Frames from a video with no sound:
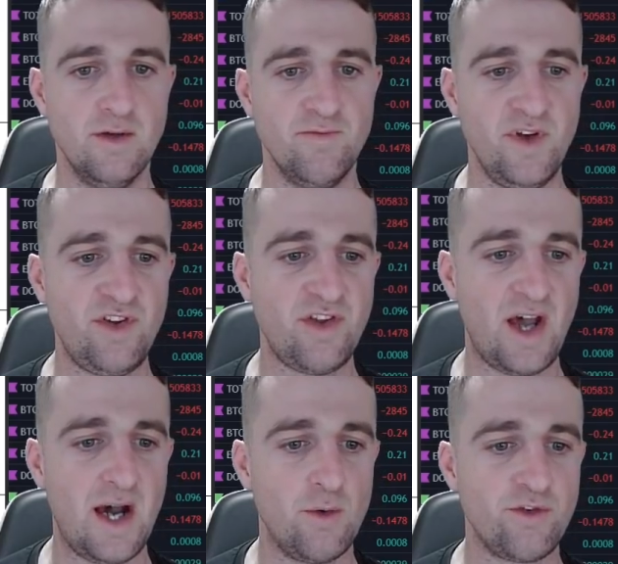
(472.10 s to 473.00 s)
This is
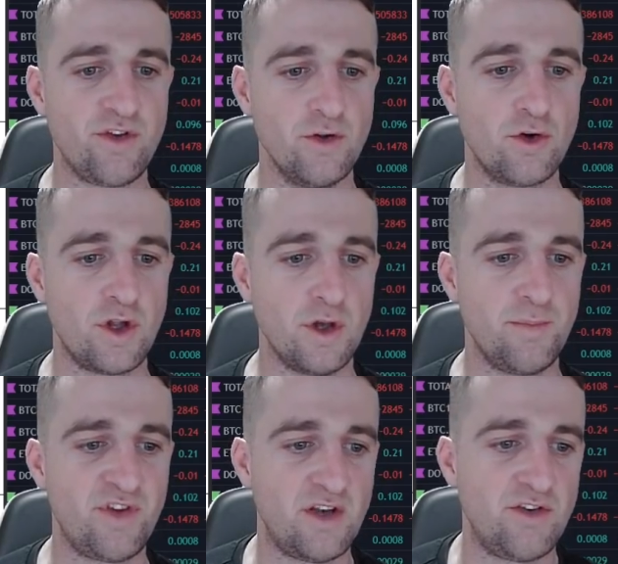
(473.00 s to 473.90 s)
how to look at
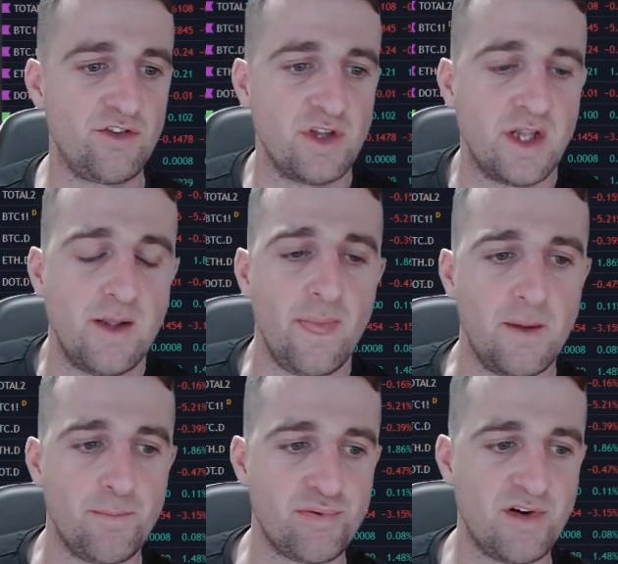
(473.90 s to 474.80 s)
potentially
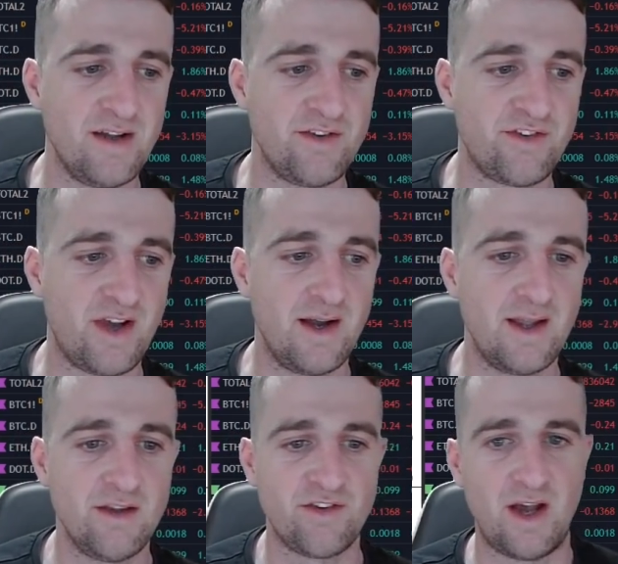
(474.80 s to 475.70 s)
price
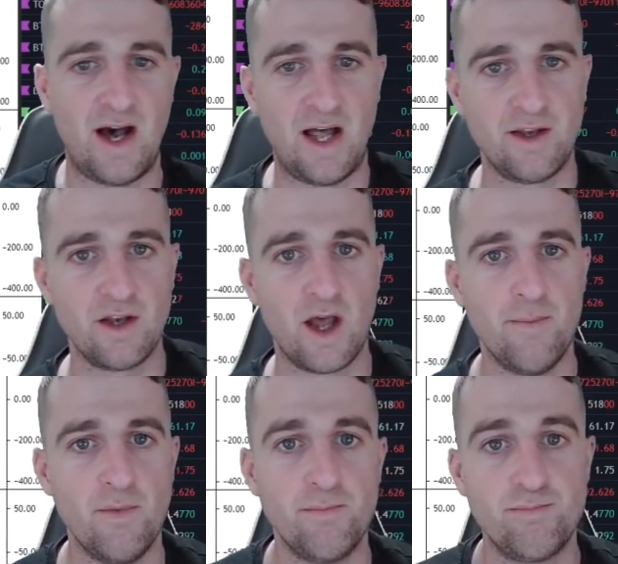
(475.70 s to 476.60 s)
targets
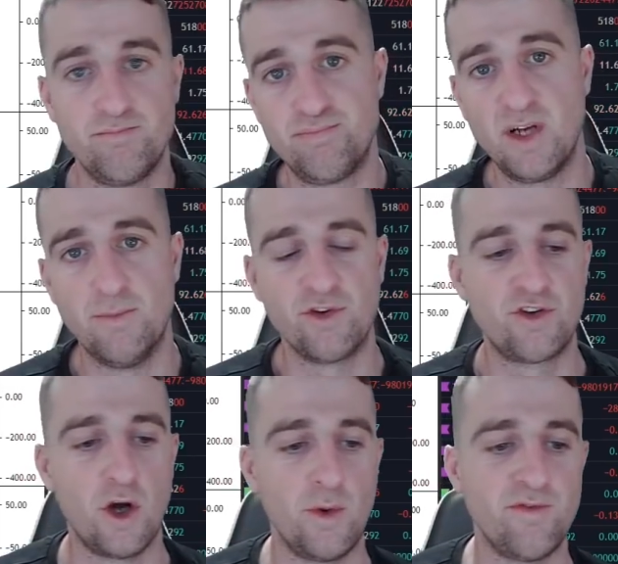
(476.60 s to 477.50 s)
and pretty
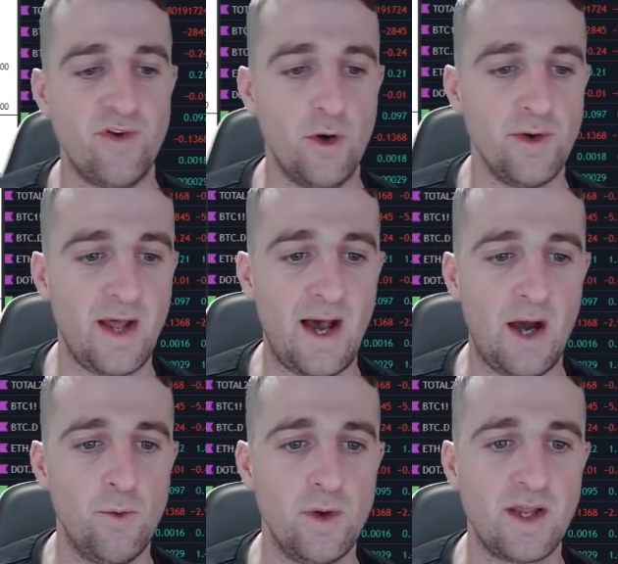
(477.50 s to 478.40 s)
much going forward
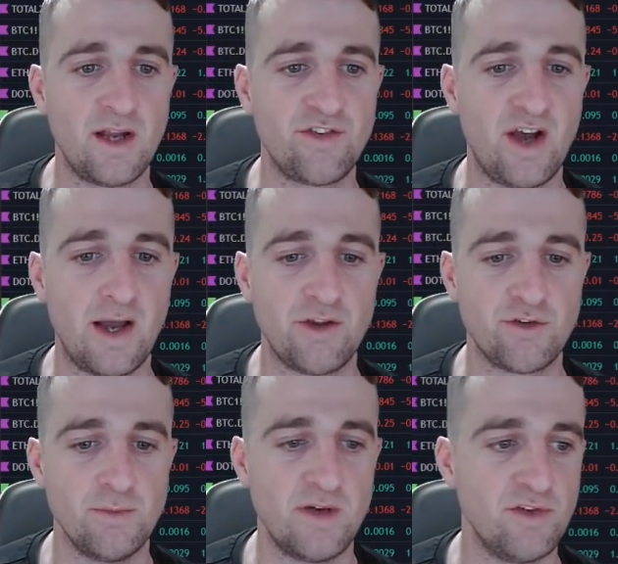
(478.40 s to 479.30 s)
how we can target
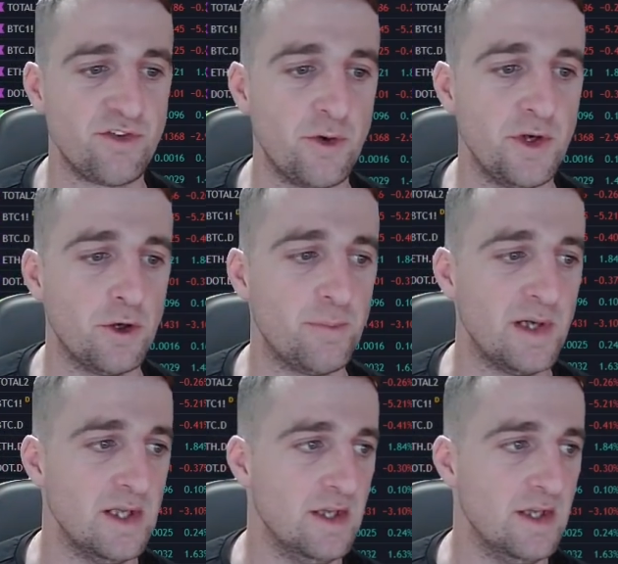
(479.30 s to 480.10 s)
some levels going up.